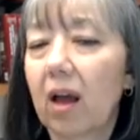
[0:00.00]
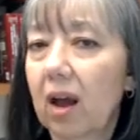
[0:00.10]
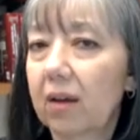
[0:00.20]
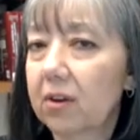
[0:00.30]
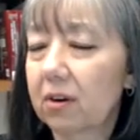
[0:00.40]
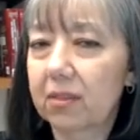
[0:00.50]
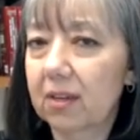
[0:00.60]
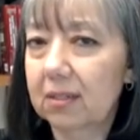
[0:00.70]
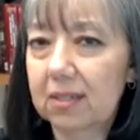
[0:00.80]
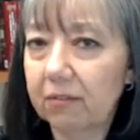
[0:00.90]
Uh, there,
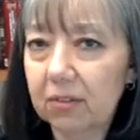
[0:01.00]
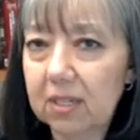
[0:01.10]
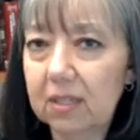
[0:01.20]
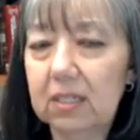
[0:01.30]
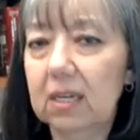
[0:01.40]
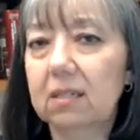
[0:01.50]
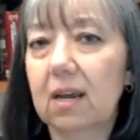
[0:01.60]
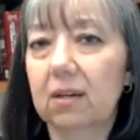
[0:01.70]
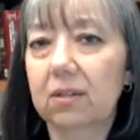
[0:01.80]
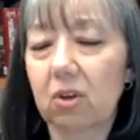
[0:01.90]
the devil's in the
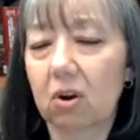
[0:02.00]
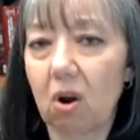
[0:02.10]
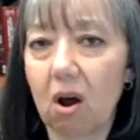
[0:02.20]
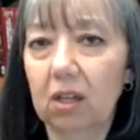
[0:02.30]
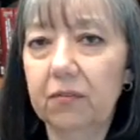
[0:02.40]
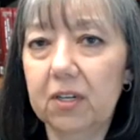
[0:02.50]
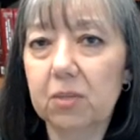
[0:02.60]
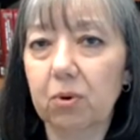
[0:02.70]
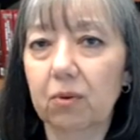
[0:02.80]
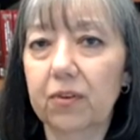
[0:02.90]
details on all of
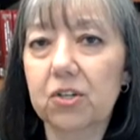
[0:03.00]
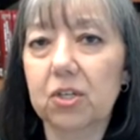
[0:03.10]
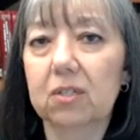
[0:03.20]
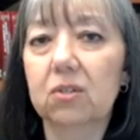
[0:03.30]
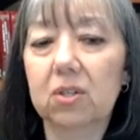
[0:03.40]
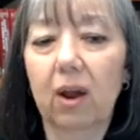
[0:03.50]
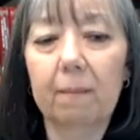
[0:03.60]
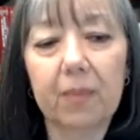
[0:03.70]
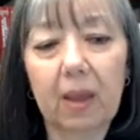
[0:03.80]
these provisions, so I'm,